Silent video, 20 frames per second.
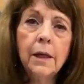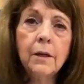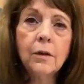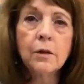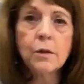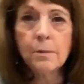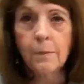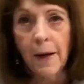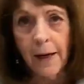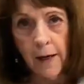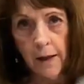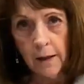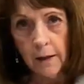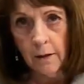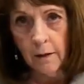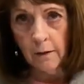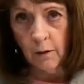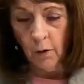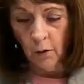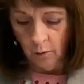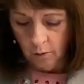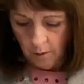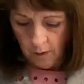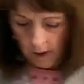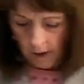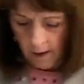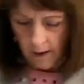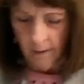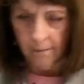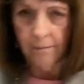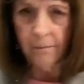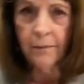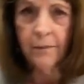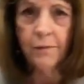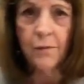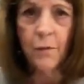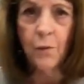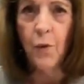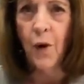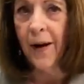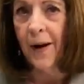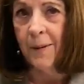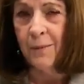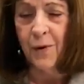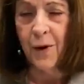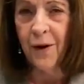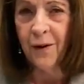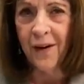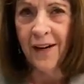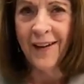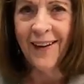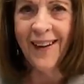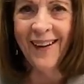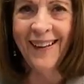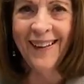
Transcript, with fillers: is my um, what I'm wearing.